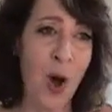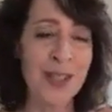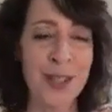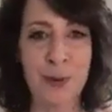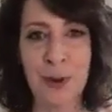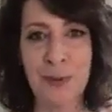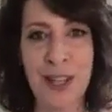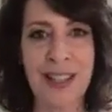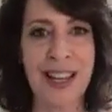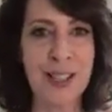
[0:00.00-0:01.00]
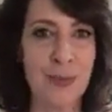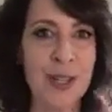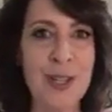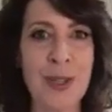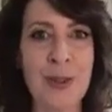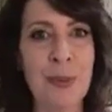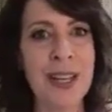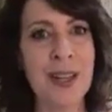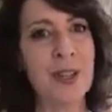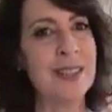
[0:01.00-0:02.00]
flaws in rooms that you'd like to redo,
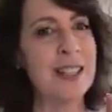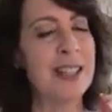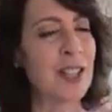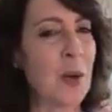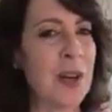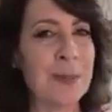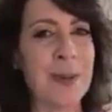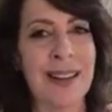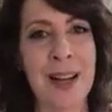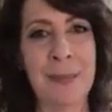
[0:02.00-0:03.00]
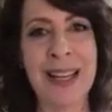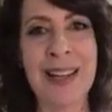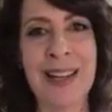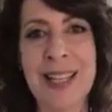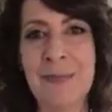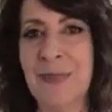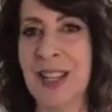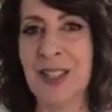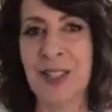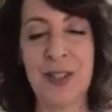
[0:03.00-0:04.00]
but you just don't want to spend a lot of money on it,
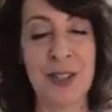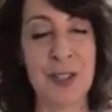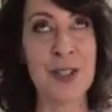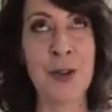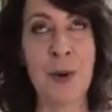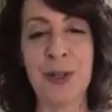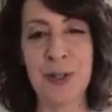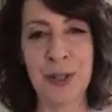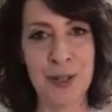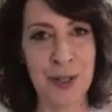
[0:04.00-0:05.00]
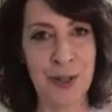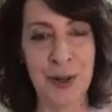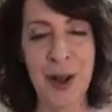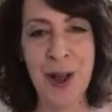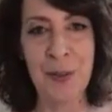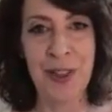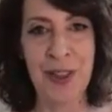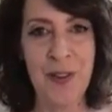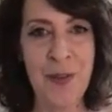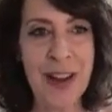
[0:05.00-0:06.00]
There's so much you can do
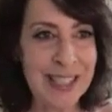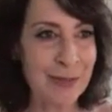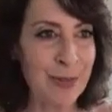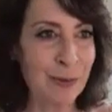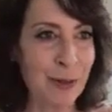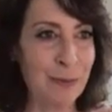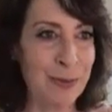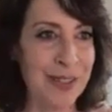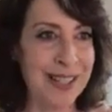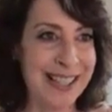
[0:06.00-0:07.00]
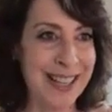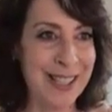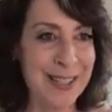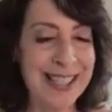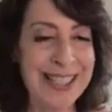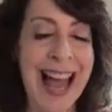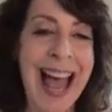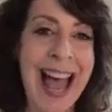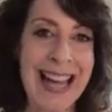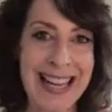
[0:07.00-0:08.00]
with facelifting rooms with accessories.
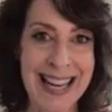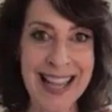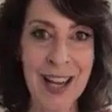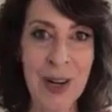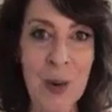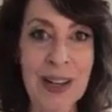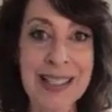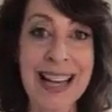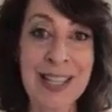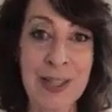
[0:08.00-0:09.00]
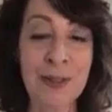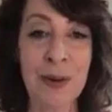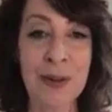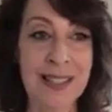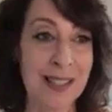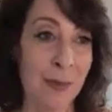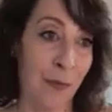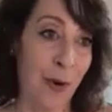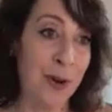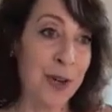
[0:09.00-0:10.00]
And in that course, I do go into
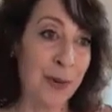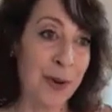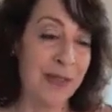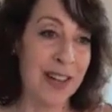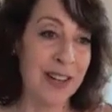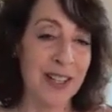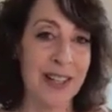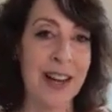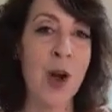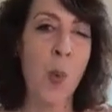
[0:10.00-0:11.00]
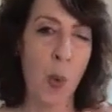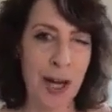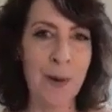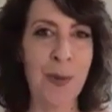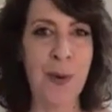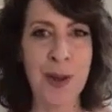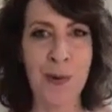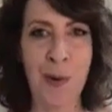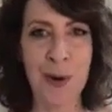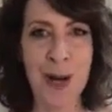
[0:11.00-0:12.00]
some furniture reinvention, working with what
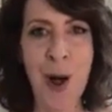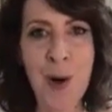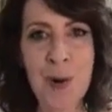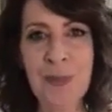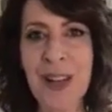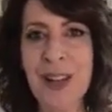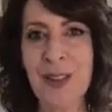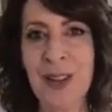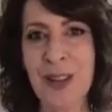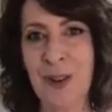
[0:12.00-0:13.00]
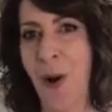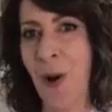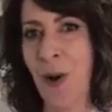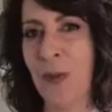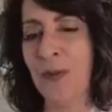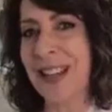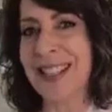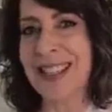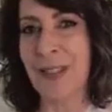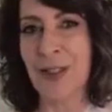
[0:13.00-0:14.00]
you already own so that your whole
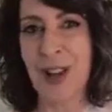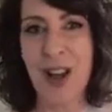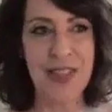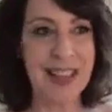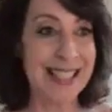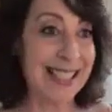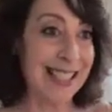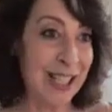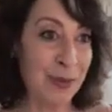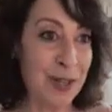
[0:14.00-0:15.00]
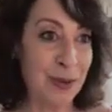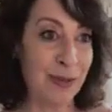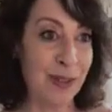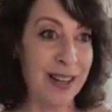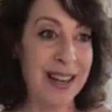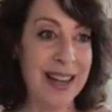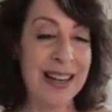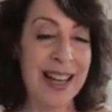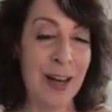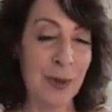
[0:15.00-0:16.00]
facelift that's accessory driven
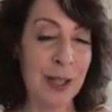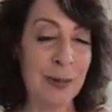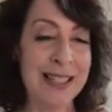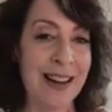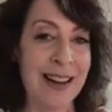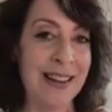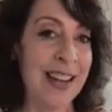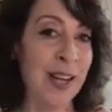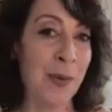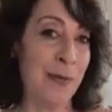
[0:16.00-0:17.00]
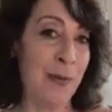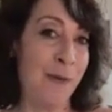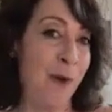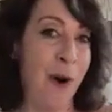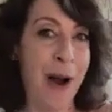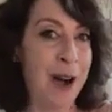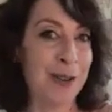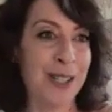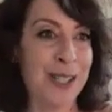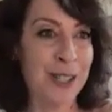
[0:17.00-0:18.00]
can really be done in anywhere from 4
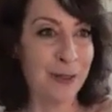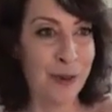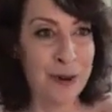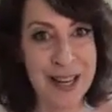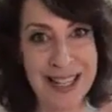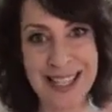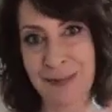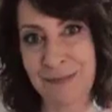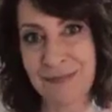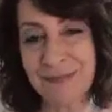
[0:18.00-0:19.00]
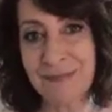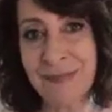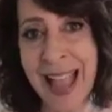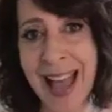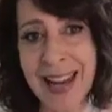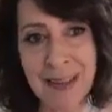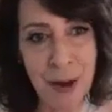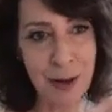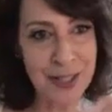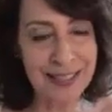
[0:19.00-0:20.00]
hours to 4 weeks. And I
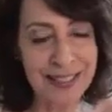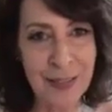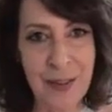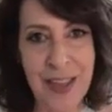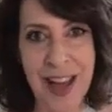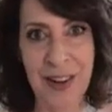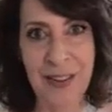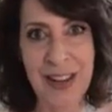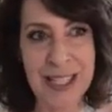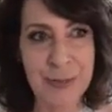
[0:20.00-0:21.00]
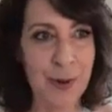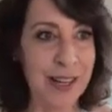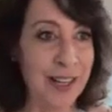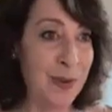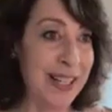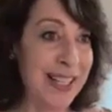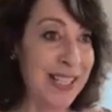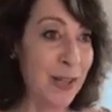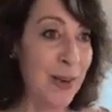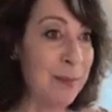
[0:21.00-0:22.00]
posted a link for that on Facebook, and you on
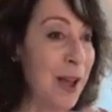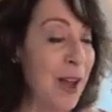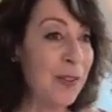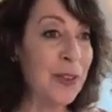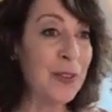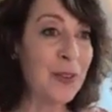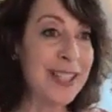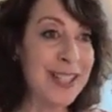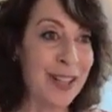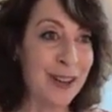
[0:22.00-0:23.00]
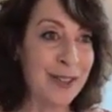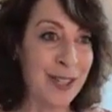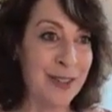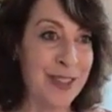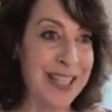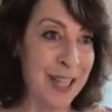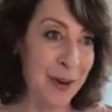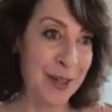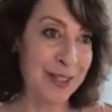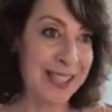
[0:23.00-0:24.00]
Instagram. Feel free to go to
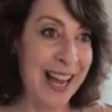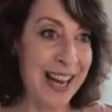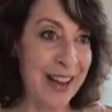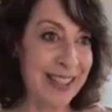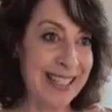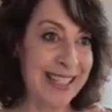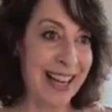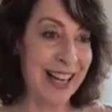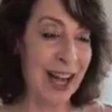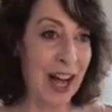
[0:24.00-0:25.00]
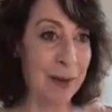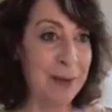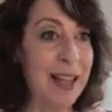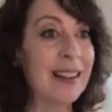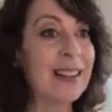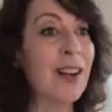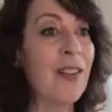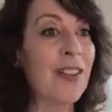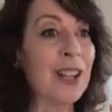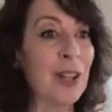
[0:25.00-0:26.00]
theinteriordesignadvocate.com, click
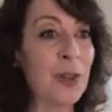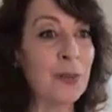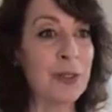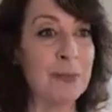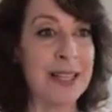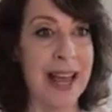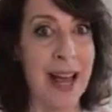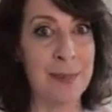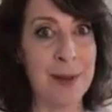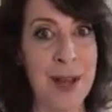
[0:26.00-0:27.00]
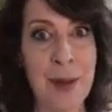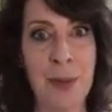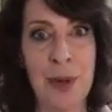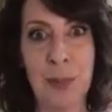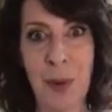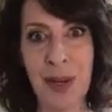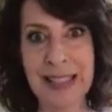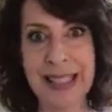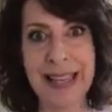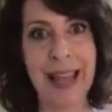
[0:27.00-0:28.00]
on the Learn With Me tab, but
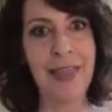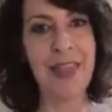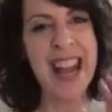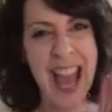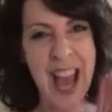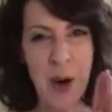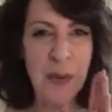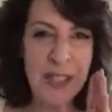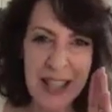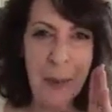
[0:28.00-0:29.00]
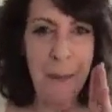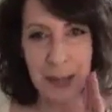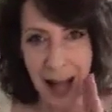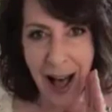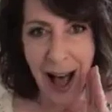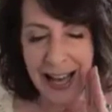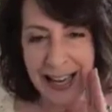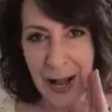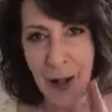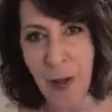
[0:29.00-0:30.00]
importantly, then head over to the
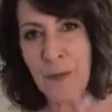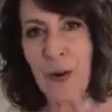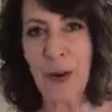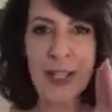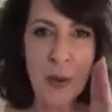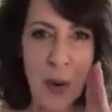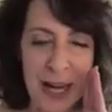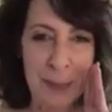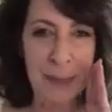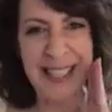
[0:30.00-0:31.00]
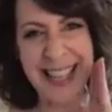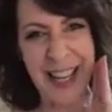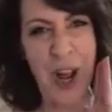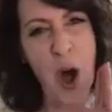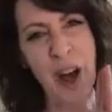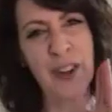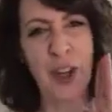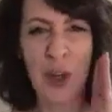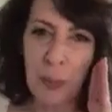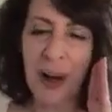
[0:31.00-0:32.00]
blog for a 20% off
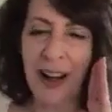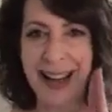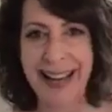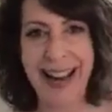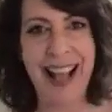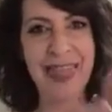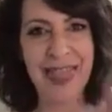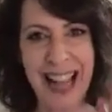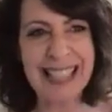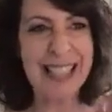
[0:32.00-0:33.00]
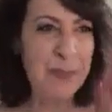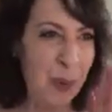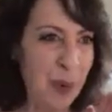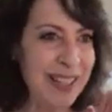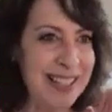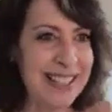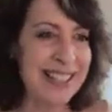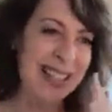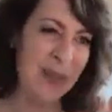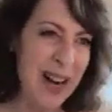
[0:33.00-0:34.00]
coupon. That's
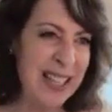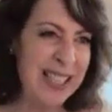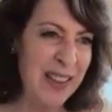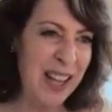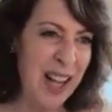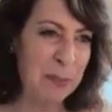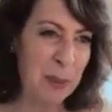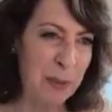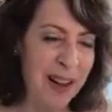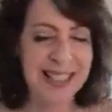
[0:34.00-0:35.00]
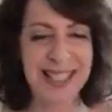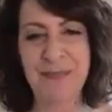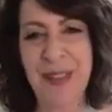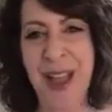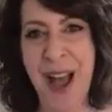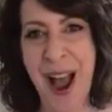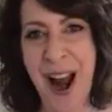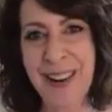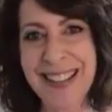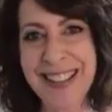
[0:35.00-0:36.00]
important. Why not save a couple of bucks?
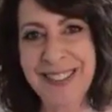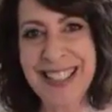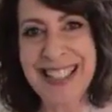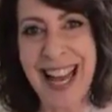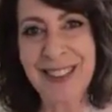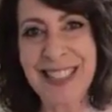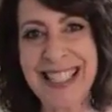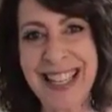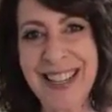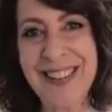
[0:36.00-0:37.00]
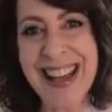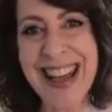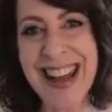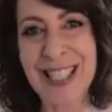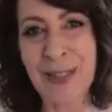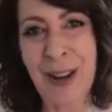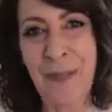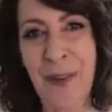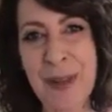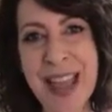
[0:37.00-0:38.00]
All right, lovelies, I will see you next
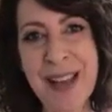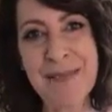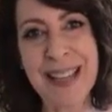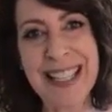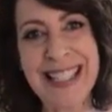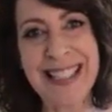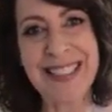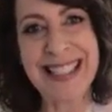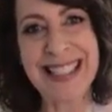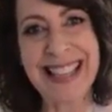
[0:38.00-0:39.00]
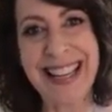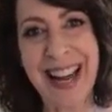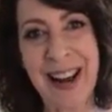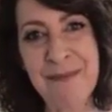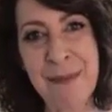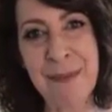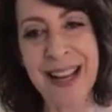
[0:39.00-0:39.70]
week, 4 p.m. Eastern. Take care.